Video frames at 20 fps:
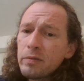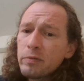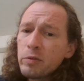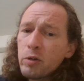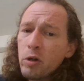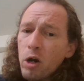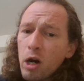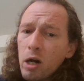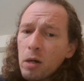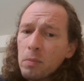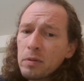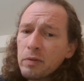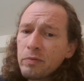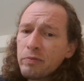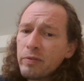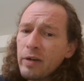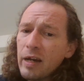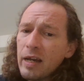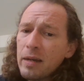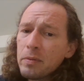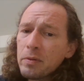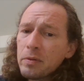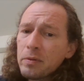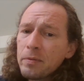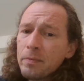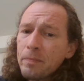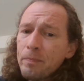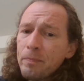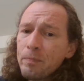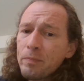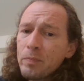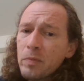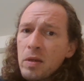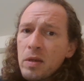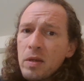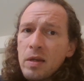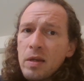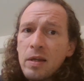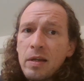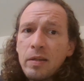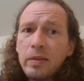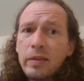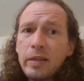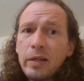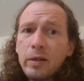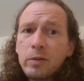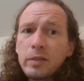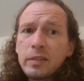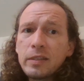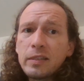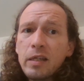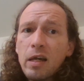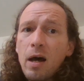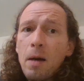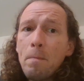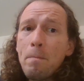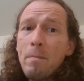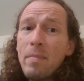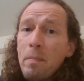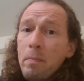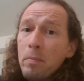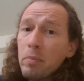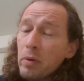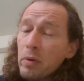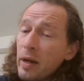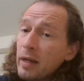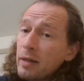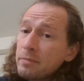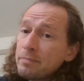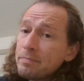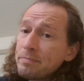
of carbon fiber, there is a membrane